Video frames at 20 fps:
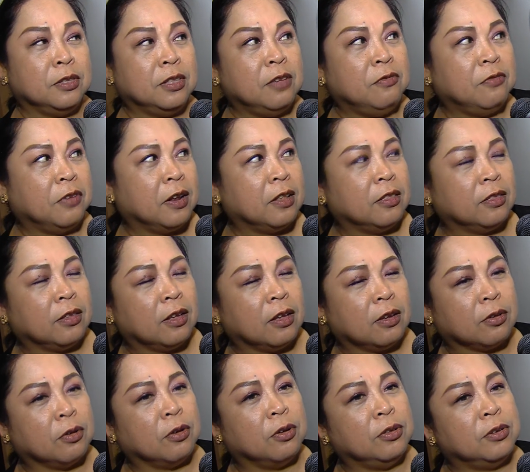different uh,
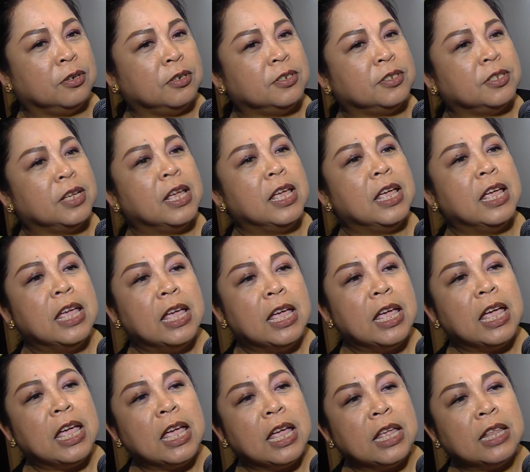colors
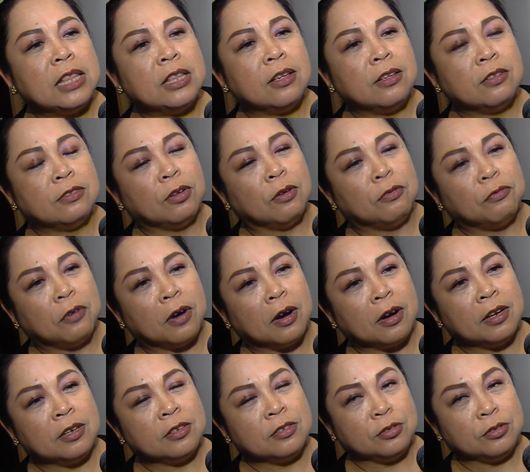and uh, so far it's